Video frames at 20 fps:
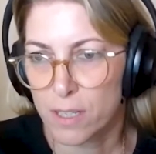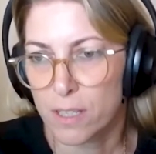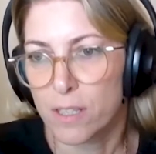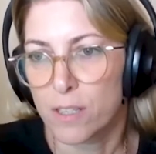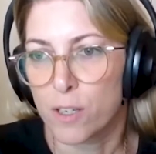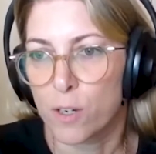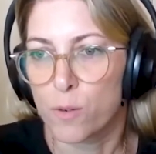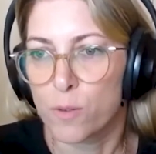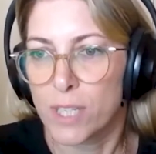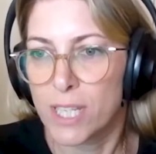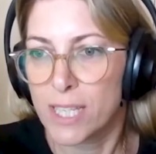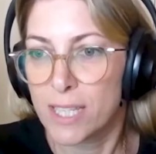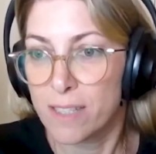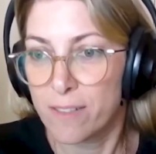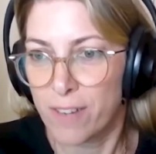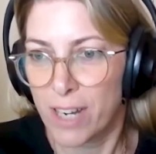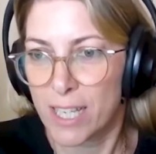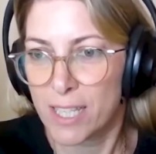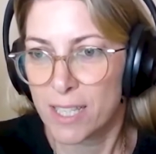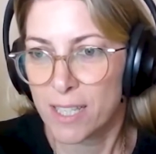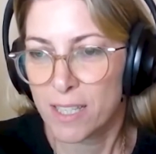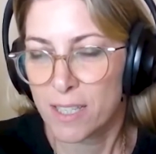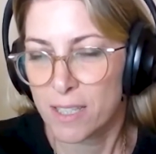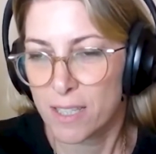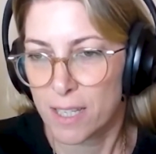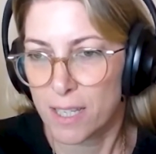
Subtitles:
So these devices